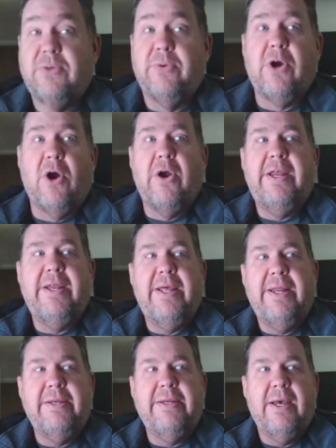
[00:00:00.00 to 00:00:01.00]
Recaro.
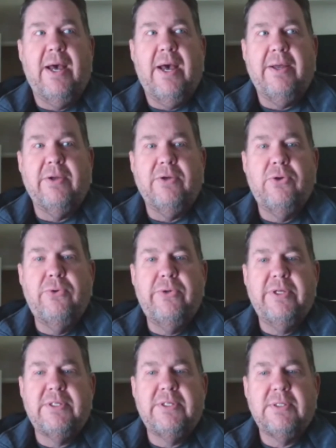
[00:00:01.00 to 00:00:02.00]
And who
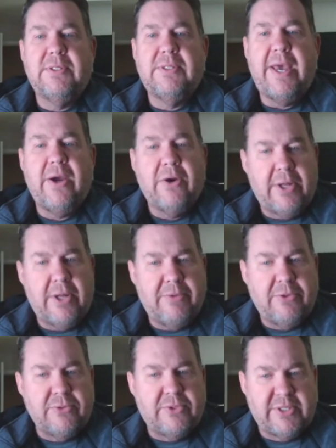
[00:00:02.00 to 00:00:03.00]
does
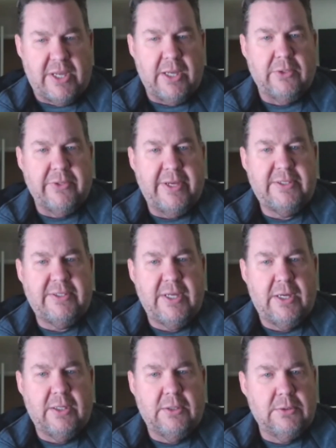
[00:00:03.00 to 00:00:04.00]
KRW sell? They
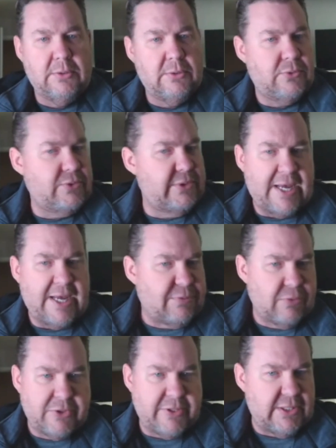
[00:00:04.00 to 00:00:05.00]
sell, whose dashboard do they